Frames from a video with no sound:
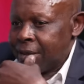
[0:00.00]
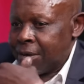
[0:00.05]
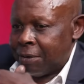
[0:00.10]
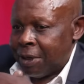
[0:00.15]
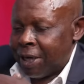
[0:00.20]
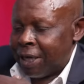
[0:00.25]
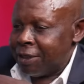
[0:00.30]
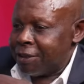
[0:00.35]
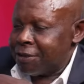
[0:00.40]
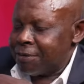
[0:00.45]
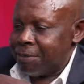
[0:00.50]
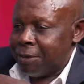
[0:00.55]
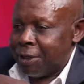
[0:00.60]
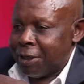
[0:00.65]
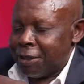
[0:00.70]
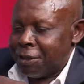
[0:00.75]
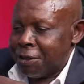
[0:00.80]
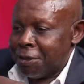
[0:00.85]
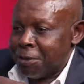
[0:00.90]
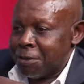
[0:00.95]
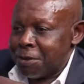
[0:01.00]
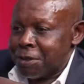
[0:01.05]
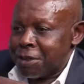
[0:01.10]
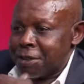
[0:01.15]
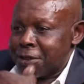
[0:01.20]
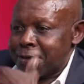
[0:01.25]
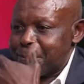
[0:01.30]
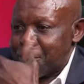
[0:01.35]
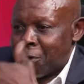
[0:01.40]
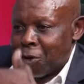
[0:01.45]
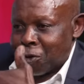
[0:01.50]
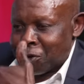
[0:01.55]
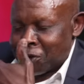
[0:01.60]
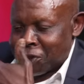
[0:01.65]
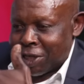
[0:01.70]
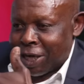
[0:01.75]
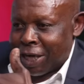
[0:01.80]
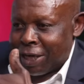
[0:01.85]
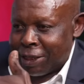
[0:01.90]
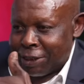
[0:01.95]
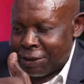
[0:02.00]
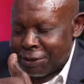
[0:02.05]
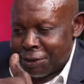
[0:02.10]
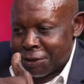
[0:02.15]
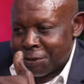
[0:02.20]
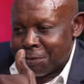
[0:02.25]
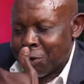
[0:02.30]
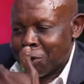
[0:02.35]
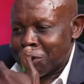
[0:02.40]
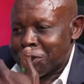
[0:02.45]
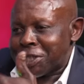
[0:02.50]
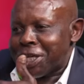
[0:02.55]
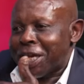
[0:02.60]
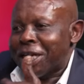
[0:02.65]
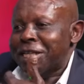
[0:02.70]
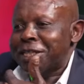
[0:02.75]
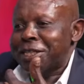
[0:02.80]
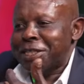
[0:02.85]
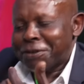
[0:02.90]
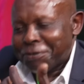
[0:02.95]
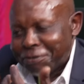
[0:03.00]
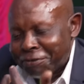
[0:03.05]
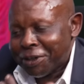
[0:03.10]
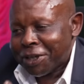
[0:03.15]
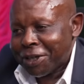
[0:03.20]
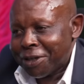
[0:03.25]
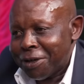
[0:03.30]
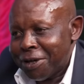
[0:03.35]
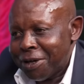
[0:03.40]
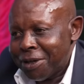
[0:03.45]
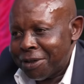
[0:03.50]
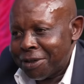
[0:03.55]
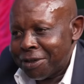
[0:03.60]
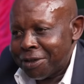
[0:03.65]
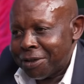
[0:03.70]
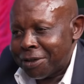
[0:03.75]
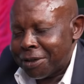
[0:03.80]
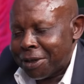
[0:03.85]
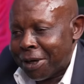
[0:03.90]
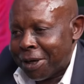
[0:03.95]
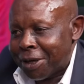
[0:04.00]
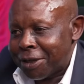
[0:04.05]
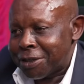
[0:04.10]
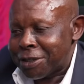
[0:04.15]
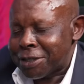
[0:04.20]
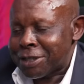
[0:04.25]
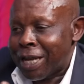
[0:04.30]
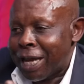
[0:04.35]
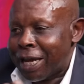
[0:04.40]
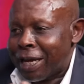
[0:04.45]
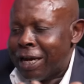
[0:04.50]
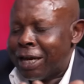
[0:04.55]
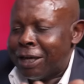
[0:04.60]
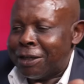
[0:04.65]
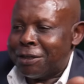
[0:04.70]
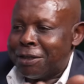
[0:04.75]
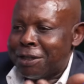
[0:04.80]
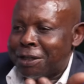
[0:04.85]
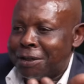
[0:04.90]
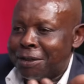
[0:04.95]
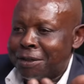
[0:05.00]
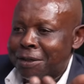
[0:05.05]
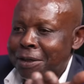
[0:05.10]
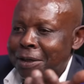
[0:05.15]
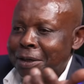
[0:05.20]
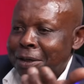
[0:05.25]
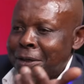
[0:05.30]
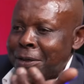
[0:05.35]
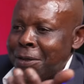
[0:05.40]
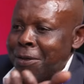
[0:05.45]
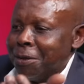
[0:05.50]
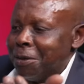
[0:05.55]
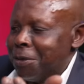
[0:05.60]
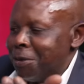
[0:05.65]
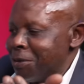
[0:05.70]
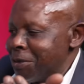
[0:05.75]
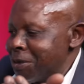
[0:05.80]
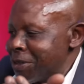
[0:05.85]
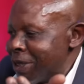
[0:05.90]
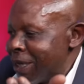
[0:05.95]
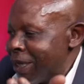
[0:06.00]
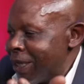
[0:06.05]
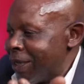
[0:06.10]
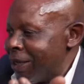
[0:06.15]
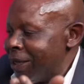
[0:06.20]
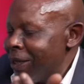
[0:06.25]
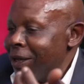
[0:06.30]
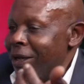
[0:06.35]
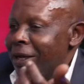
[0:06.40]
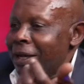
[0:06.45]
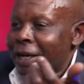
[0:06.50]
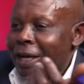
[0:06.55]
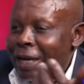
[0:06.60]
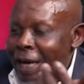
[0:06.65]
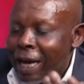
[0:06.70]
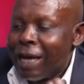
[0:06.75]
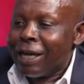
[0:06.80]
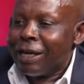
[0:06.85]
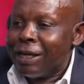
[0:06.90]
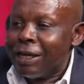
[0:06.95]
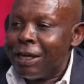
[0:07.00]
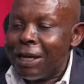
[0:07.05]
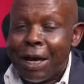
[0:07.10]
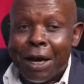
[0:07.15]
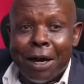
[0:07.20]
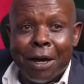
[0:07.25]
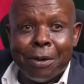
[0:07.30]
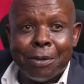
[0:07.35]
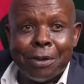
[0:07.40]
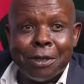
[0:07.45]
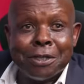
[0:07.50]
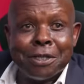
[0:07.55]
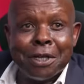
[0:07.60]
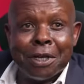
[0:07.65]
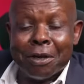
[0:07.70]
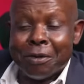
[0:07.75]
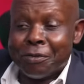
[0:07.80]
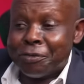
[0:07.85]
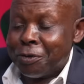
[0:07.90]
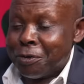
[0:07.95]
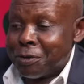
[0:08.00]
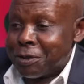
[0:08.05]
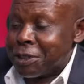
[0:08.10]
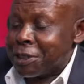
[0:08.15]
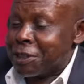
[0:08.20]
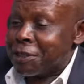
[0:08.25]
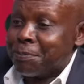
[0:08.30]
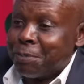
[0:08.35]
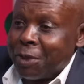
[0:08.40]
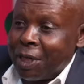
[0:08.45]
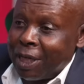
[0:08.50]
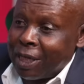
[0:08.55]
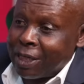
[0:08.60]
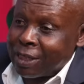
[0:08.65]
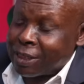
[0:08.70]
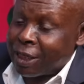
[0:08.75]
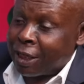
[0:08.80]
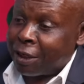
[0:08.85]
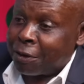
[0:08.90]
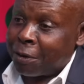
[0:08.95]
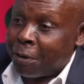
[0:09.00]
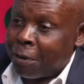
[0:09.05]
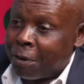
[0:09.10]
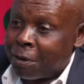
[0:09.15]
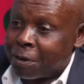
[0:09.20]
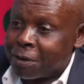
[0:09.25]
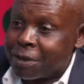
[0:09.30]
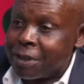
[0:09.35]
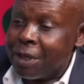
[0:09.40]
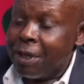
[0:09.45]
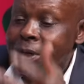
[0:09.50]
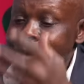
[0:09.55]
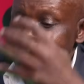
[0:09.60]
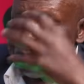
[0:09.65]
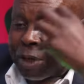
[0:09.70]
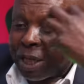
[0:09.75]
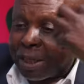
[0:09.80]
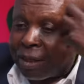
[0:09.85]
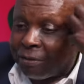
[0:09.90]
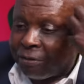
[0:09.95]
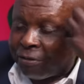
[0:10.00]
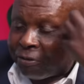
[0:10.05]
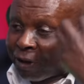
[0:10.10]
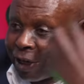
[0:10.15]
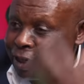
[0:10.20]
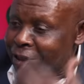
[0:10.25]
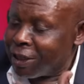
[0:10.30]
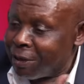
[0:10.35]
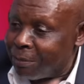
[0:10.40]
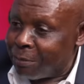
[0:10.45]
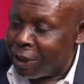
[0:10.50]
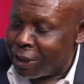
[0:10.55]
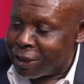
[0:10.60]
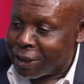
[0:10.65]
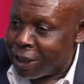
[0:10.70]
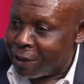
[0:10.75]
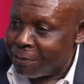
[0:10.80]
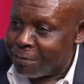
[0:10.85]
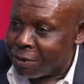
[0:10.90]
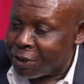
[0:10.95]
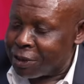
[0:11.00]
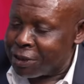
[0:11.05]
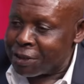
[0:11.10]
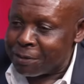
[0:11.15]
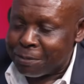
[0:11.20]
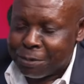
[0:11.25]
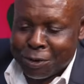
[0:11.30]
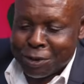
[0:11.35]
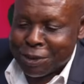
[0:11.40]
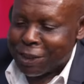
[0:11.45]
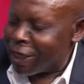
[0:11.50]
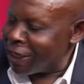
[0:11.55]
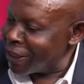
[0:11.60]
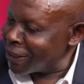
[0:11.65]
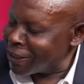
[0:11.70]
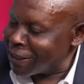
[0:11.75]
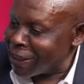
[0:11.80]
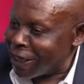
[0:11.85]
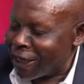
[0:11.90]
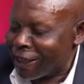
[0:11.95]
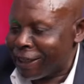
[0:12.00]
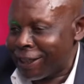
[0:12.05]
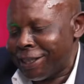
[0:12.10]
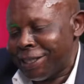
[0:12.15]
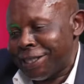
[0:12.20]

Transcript: the white man uses more science. It's more scientific, mm. right? It's like hunting. You use a, a gun now instead of using spears and dogs. But the fundamental principles are exactly